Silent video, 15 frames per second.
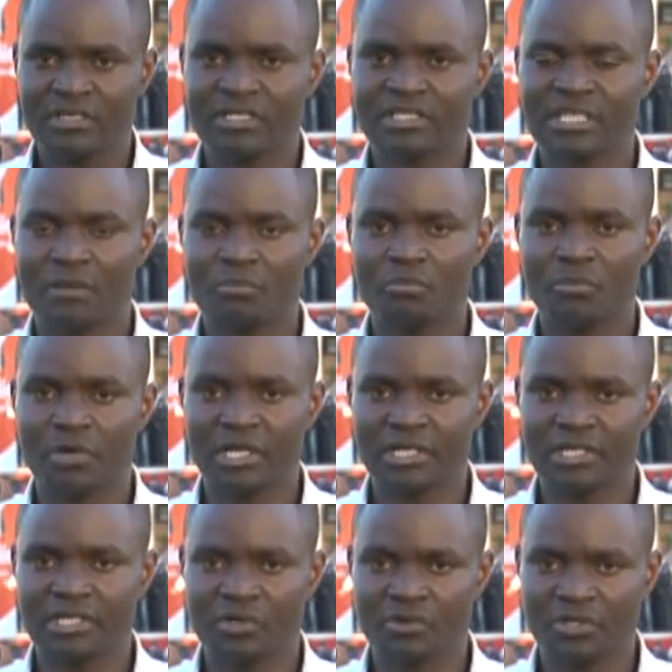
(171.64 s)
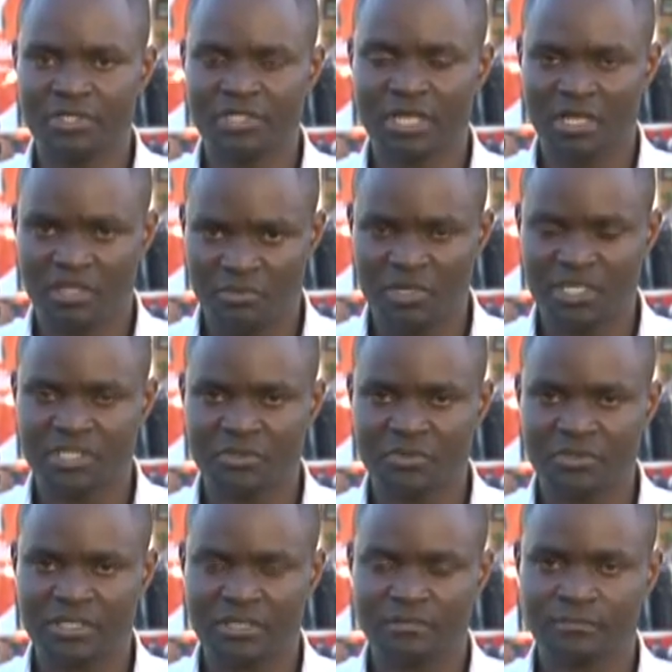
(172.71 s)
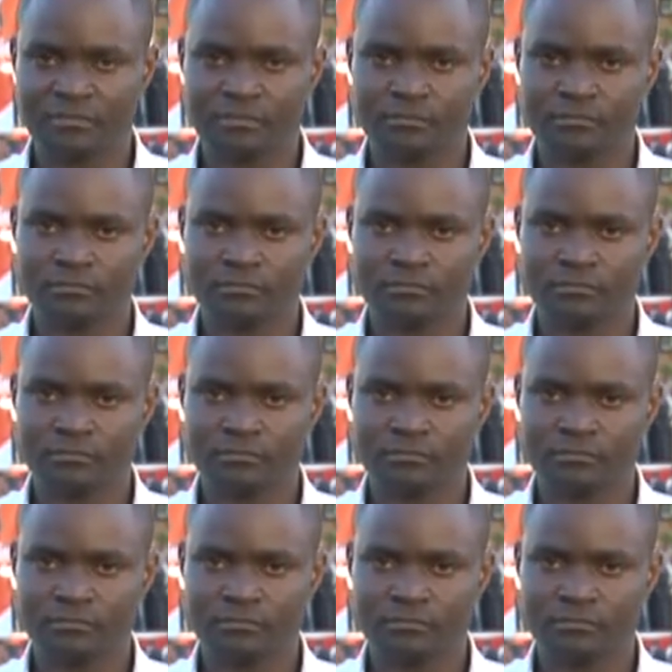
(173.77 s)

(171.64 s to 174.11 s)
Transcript: Samuel Tarwish, GBS News.